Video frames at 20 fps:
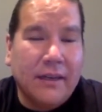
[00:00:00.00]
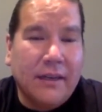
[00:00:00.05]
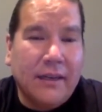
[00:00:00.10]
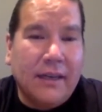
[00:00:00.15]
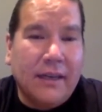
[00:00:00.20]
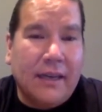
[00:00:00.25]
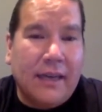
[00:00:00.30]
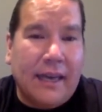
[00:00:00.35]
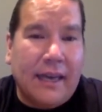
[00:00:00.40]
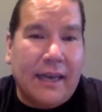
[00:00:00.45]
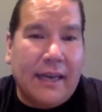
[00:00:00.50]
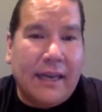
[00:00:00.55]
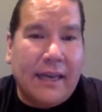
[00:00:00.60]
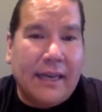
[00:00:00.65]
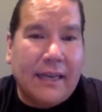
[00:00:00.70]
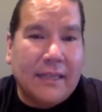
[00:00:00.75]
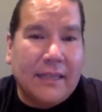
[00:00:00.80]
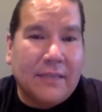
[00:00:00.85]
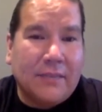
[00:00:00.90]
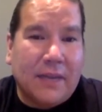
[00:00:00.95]

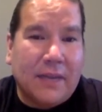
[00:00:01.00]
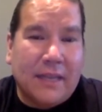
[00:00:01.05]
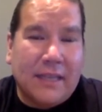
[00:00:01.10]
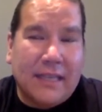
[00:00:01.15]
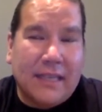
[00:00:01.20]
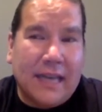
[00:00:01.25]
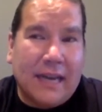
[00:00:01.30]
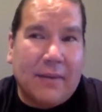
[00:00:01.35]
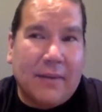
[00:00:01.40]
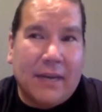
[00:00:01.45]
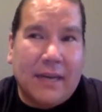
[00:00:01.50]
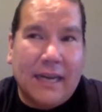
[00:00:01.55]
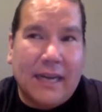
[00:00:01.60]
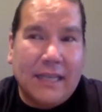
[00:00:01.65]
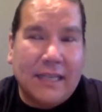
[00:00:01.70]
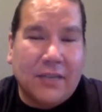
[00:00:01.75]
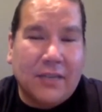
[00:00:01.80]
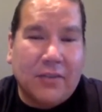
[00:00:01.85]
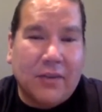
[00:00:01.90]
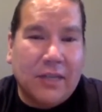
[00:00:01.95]
And by the time I got
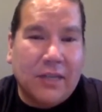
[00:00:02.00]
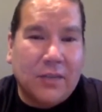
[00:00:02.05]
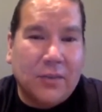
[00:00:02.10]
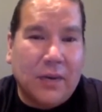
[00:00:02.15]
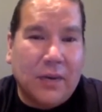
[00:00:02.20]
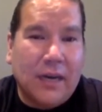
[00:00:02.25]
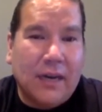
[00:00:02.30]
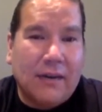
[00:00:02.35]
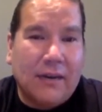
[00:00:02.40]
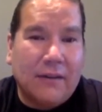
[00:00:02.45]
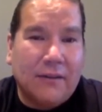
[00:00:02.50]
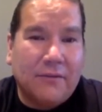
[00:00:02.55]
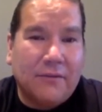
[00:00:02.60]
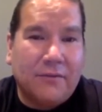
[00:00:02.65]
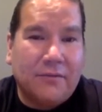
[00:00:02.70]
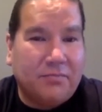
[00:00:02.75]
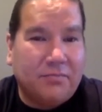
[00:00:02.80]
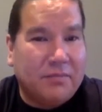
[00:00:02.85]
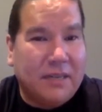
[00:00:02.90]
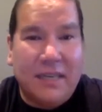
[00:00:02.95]
to grade 12,
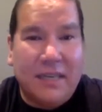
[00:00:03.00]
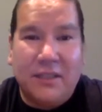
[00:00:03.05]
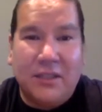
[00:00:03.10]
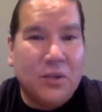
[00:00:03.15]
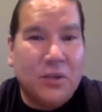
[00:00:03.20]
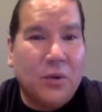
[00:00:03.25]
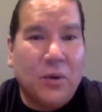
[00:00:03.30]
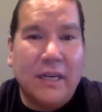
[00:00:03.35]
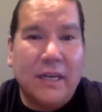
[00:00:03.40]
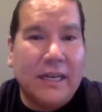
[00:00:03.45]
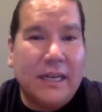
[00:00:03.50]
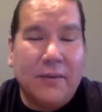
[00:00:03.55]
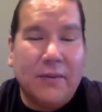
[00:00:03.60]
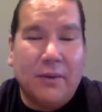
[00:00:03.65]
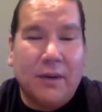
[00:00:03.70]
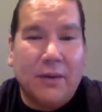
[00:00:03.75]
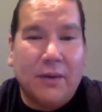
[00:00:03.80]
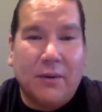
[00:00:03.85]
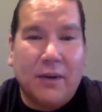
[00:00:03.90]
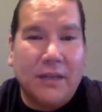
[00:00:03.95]
I had no idea
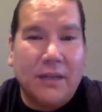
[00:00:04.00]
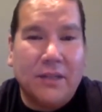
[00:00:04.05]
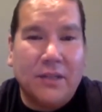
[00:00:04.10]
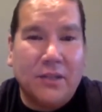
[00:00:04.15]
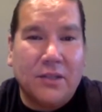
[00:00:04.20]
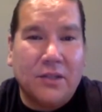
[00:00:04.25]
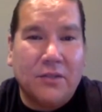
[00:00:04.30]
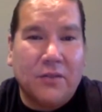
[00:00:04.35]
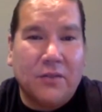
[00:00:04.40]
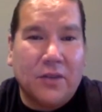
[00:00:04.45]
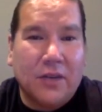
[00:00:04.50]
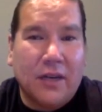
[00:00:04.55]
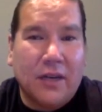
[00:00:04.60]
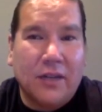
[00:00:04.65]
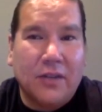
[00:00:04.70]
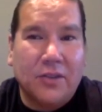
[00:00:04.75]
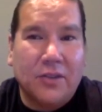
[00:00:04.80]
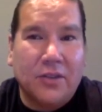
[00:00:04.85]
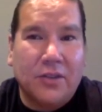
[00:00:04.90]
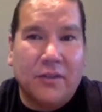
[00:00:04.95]
what I wanted to do for
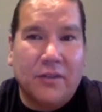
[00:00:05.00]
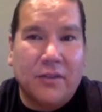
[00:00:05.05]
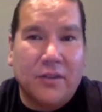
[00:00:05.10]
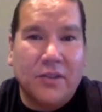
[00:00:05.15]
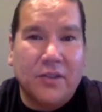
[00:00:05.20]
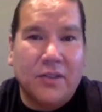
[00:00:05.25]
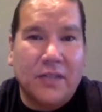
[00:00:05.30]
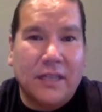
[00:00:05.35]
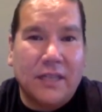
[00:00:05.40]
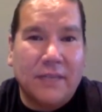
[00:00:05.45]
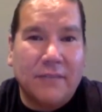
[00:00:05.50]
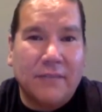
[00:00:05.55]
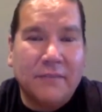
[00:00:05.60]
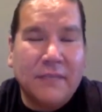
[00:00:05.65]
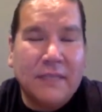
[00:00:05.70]
college or university.